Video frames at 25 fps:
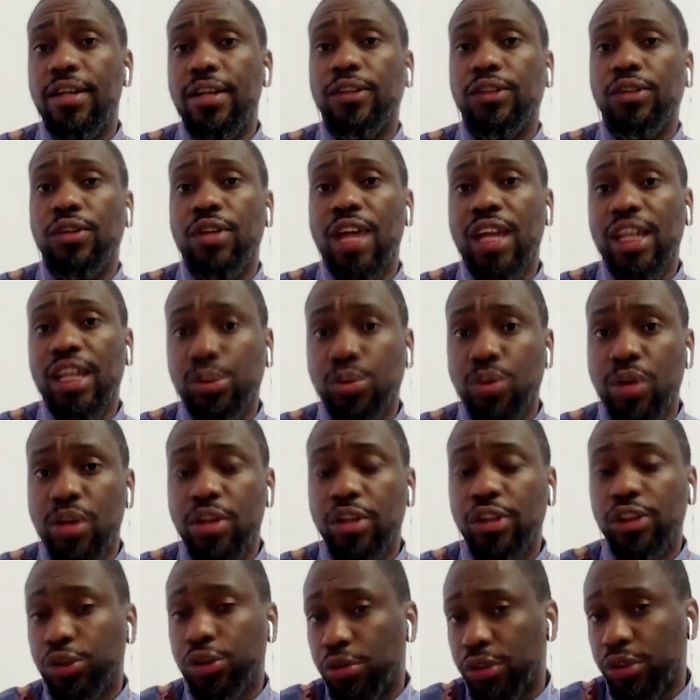So that's one,
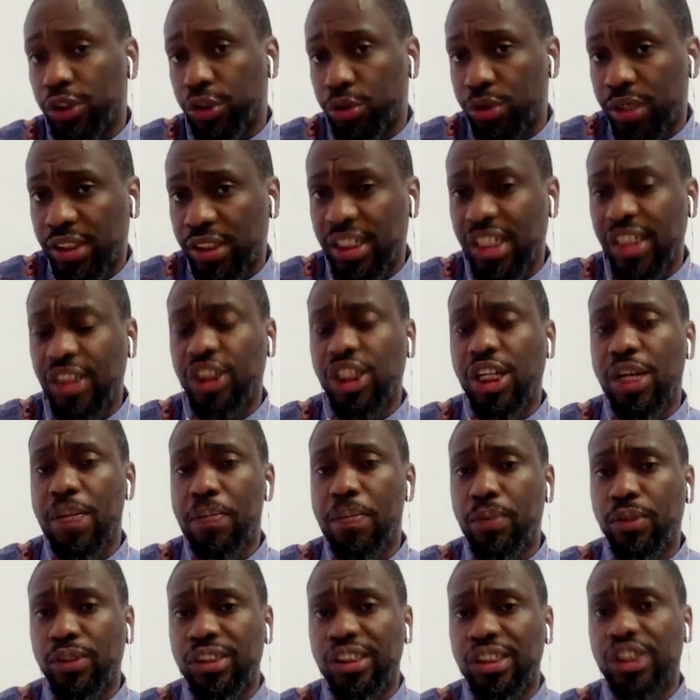the
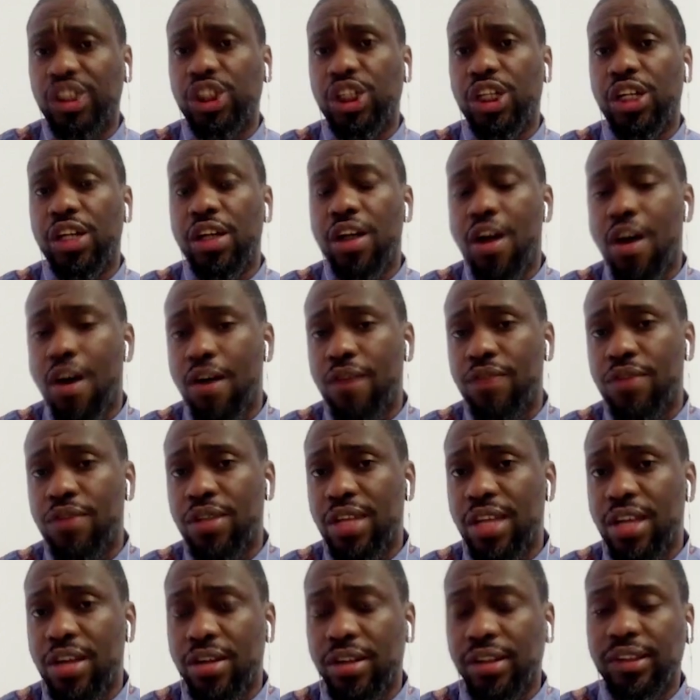geostrategic position of the
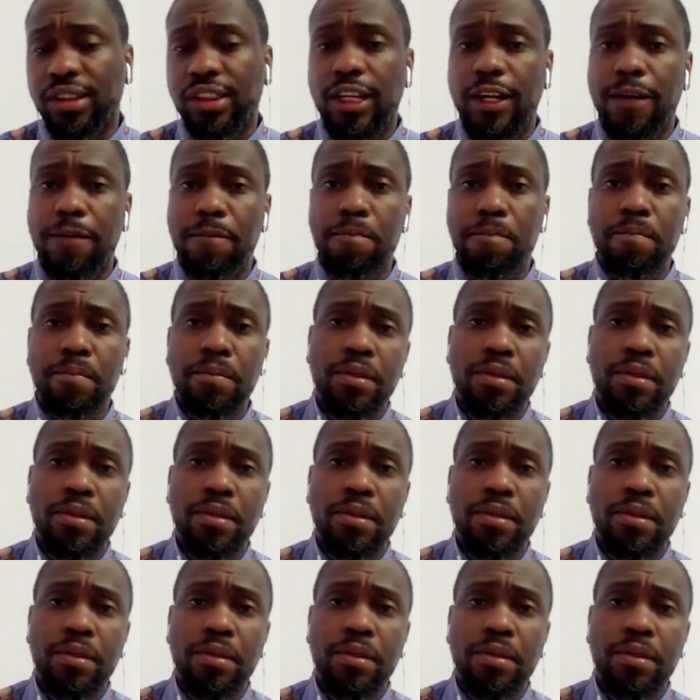D R C.